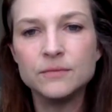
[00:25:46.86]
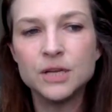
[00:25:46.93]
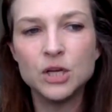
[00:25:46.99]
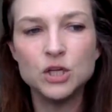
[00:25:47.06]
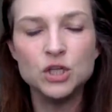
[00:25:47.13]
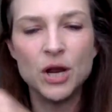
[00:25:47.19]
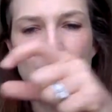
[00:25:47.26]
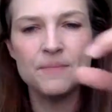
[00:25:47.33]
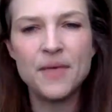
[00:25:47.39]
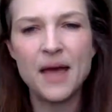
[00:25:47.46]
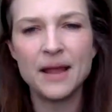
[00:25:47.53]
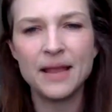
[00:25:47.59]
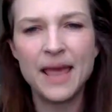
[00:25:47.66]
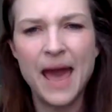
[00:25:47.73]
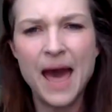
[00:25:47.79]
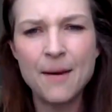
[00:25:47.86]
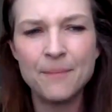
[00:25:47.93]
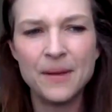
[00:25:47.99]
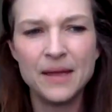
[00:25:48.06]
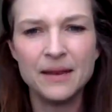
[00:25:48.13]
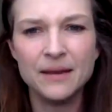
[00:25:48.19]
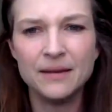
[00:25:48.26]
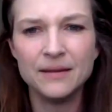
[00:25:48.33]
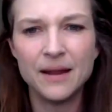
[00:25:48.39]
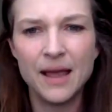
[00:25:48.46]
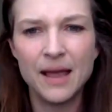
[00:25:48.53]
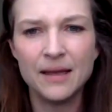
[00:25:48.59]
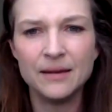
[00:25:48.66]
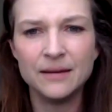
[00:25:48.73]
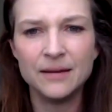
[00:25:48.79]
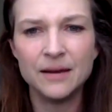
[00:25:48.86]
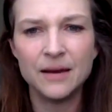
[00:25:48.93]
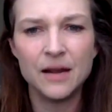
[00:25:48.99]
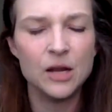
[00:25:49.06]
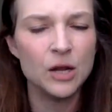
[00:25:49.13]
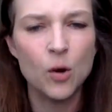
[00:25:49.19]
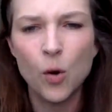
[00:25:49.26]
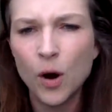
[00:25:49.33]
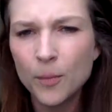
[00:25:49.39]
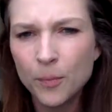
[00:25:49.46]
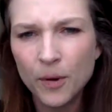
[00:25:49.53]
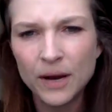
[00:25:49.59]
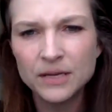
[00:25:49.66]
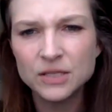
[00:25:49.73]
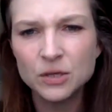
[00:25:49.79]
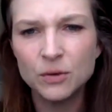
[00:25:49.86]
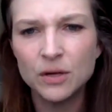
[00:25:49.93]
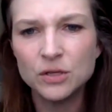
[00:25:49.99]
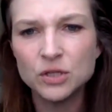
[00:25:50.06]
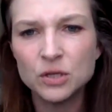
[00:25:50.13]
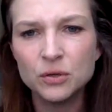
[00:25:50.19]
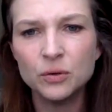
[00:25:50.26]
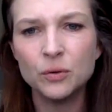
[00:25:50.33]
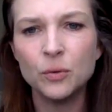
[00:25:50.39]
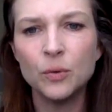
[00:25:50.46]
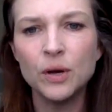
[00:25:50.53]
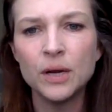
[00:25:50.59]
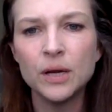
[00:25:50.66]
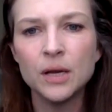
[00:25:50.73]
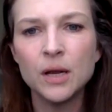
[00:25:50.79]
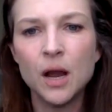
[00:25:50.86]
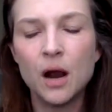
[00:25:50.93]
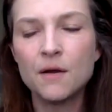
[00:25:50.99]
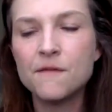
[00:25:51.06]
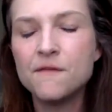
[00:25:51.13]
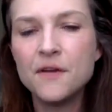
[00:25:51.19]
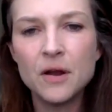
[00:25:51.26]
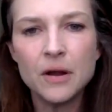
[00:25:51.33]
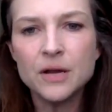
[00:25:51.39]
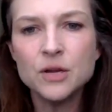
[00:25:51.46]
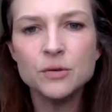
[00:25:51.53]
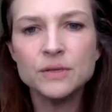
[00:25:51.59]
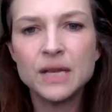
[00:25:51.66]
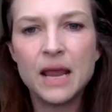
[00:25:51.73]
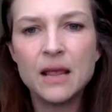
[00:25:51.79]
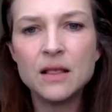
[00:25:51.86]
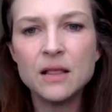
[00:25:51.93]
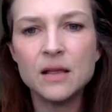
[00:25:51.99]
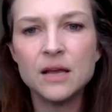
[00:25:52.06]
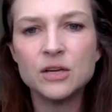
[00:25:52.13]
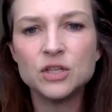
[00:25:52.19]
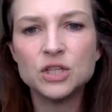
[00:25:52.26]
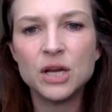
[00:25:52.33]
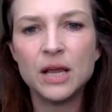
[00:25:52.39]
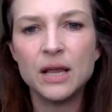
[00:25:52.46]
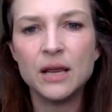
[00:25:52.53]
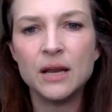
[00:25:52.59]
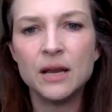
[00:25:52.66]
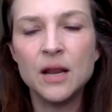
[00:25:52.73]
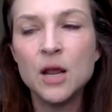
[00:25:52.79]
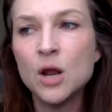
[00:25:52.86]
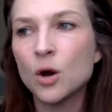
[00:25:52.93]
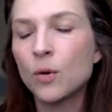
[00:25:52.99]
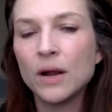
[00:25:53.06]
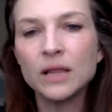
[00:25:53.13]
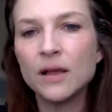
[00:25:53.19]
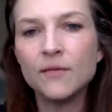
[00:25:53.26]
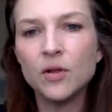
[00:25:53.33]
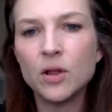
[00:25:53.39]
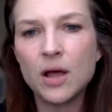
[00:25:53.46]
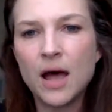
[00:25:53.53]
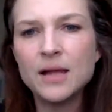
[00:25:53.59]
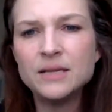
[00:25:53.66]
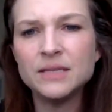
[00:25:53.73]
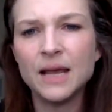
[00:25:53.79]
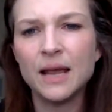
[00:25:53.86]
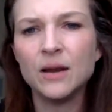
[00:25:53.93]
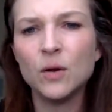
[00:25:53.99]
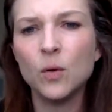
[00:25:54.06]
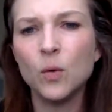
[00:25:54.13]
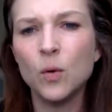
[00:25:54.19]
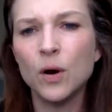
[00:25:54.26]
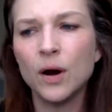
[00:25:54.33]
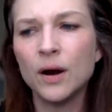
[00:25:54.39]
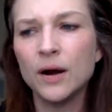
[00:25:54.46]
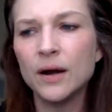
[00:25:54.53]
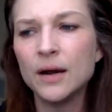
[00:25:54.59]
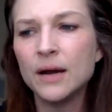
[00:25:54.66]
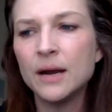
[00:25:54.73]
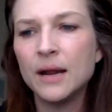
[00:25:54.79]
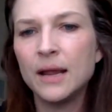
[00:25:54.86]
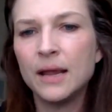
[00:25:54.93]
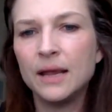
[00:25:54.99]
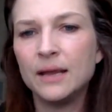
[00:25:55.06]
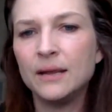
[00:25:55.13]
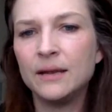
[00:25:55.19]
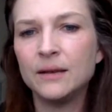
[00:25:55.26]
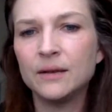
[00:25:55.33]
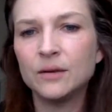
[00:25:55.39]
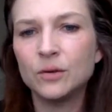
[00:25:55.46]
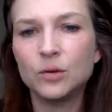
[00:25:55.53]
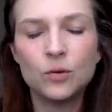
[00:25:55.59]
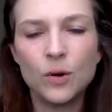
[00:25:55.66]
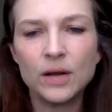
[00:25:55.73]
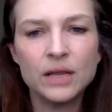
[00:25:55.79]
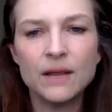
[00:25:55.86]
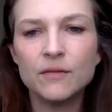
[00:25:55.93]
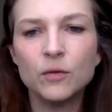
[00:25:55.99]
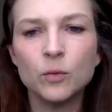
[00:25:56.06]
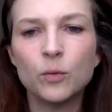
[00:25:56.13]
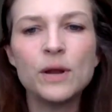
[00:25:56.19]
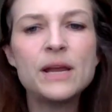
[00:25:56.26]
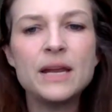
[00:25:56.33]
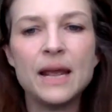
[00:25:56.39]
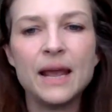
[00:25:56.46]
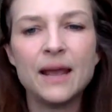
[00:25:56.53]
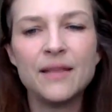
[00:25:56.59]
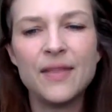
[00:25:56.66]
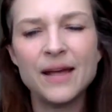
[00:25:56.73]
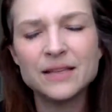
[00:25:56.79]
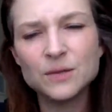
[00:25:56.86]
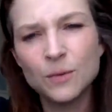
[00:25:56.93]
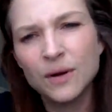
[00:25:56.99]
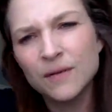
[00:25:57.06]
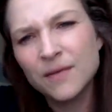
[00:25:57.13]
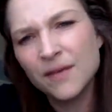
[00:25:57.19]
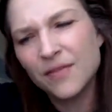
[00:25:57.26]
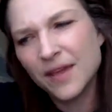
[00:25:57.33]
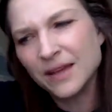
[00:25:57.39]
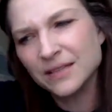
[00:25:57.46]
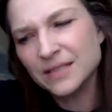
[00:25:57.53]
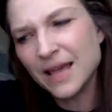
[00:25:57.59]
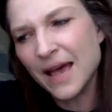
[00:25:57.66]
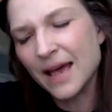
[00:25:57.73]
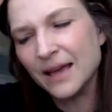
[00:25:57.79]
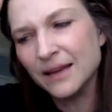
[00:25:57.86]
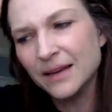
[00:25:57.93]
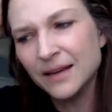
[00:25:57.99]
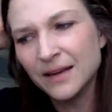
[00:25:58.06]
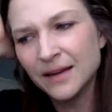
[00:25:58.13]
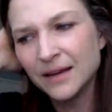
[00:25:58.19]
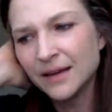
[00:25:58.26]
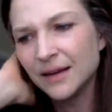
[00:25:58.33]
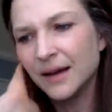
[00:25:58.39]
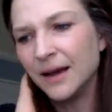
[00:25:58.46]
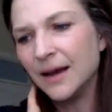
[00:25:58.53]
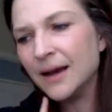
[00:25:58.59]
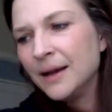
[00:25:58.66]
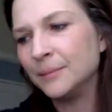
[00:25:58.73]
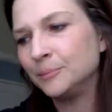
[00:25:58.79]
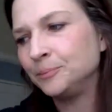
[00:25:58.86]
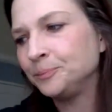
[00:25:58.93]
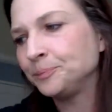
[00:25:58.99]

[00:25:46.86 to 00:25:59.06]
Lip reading: jump that gap and incorporate students who are very new to English in grade level content or in grade level reading. And that's one of the things that I